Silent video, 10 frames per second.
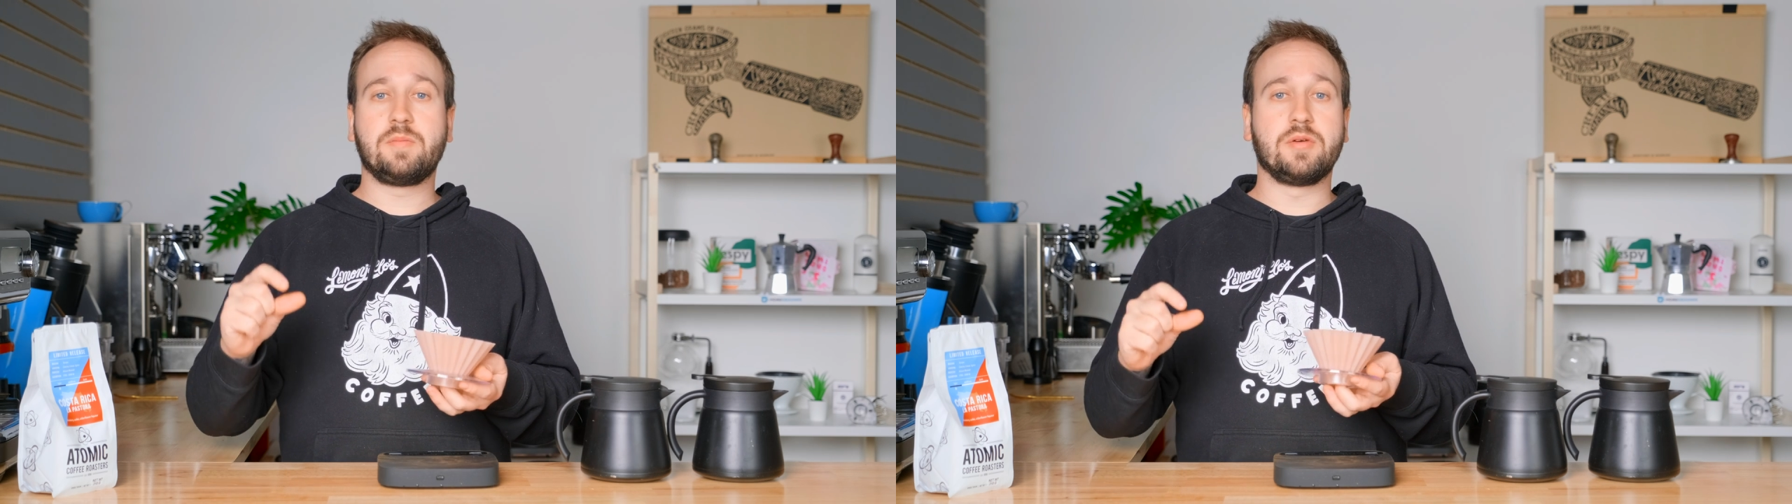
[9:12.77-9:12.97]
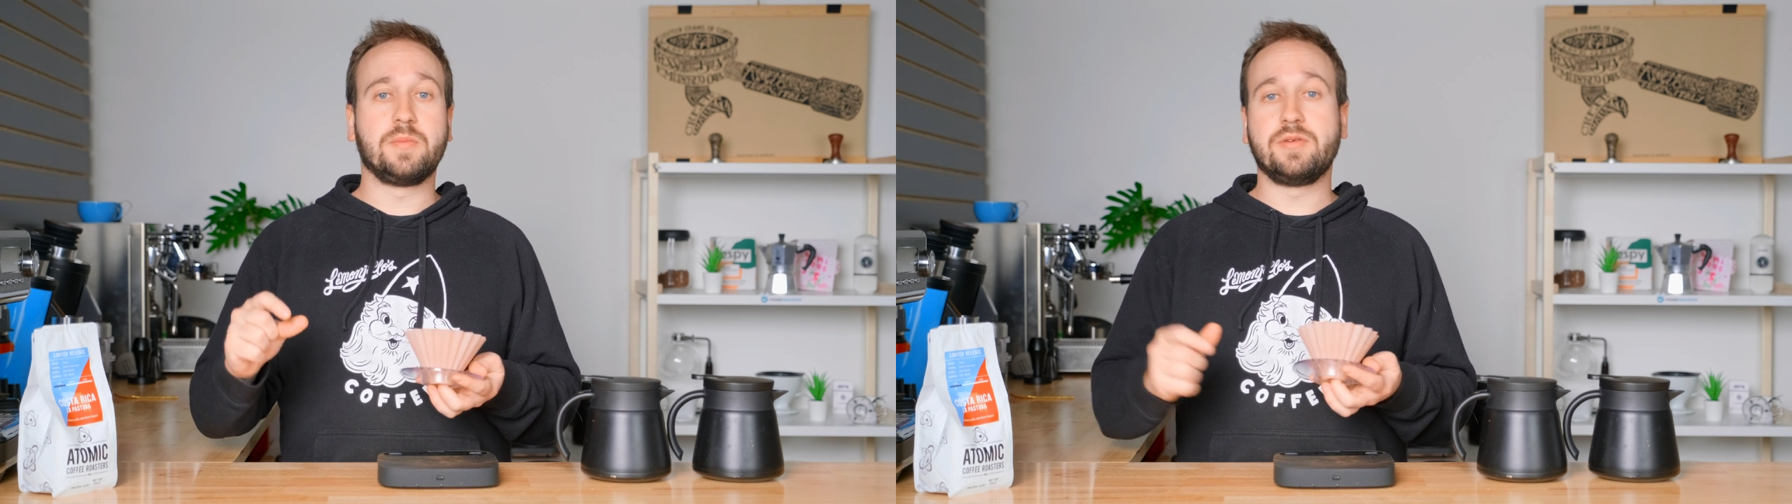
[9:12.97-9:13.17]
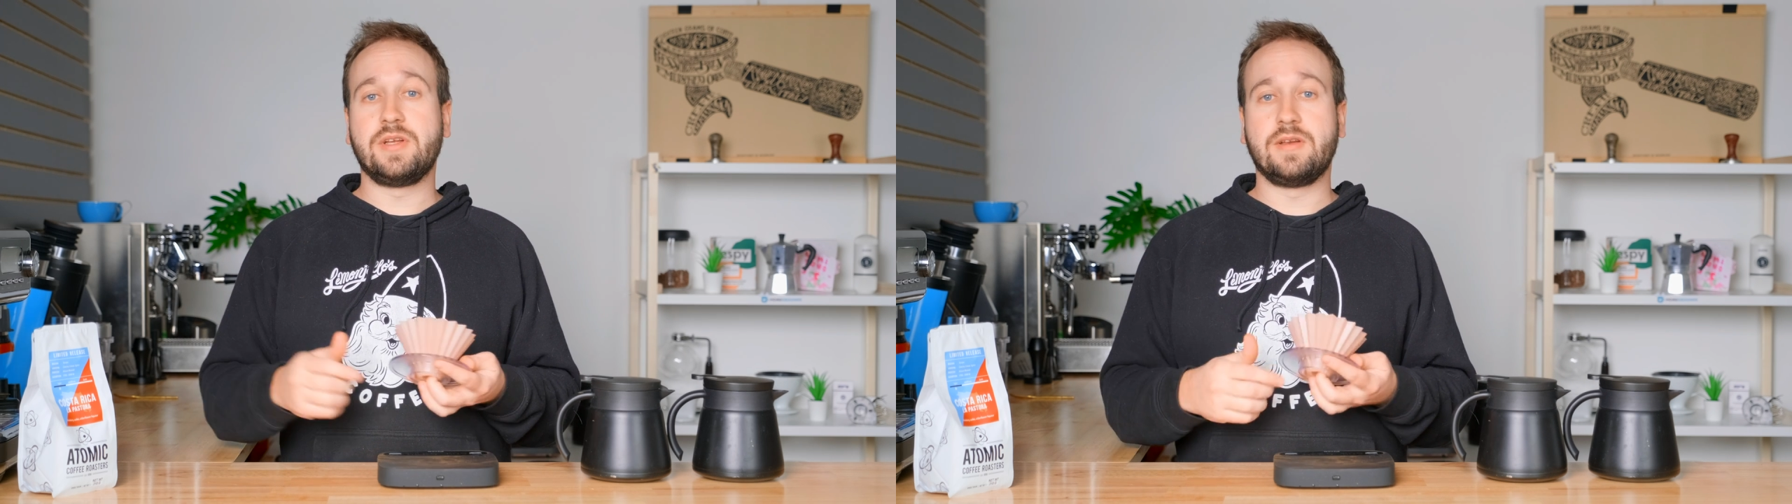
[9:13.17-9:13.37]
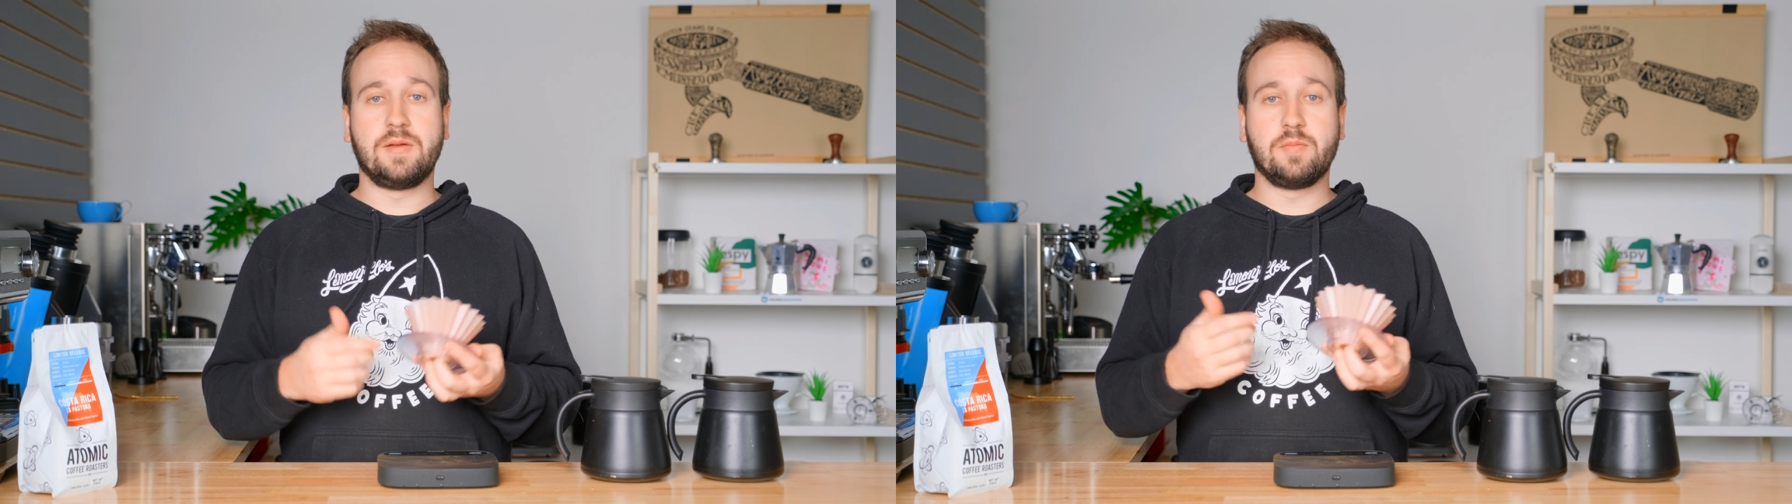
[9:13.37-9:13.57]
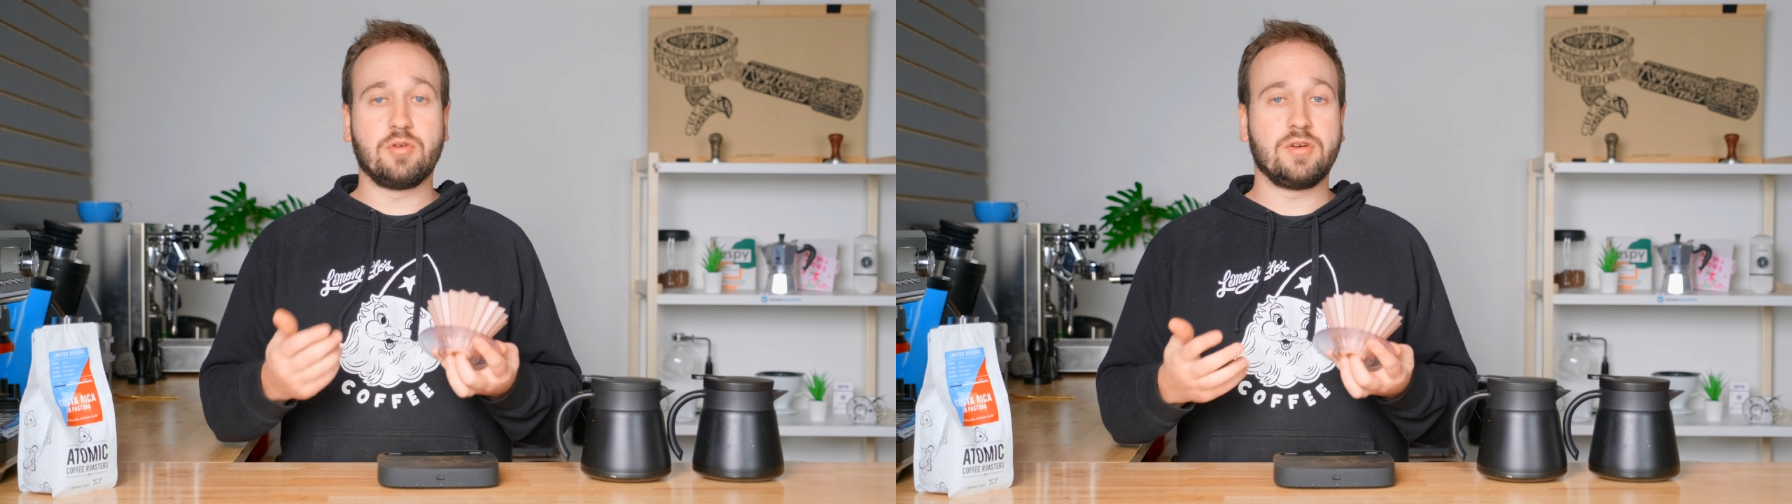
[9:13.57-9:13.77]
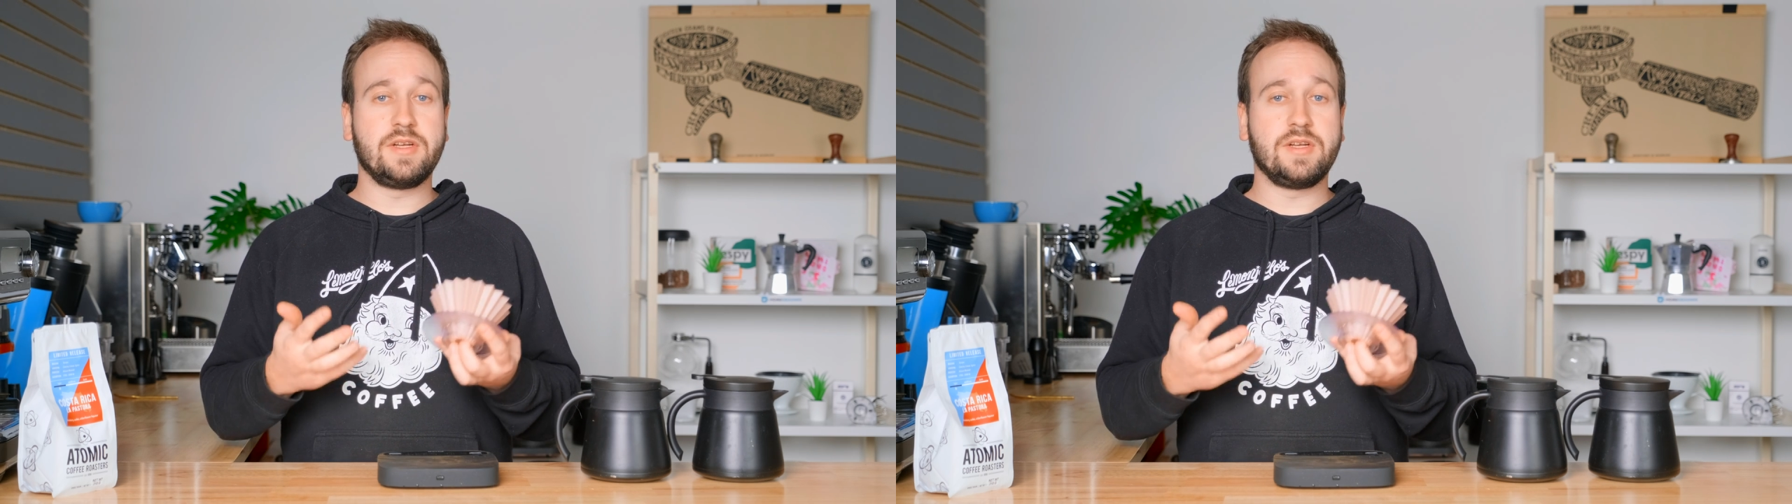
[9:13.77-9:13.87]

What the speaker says: promoting a more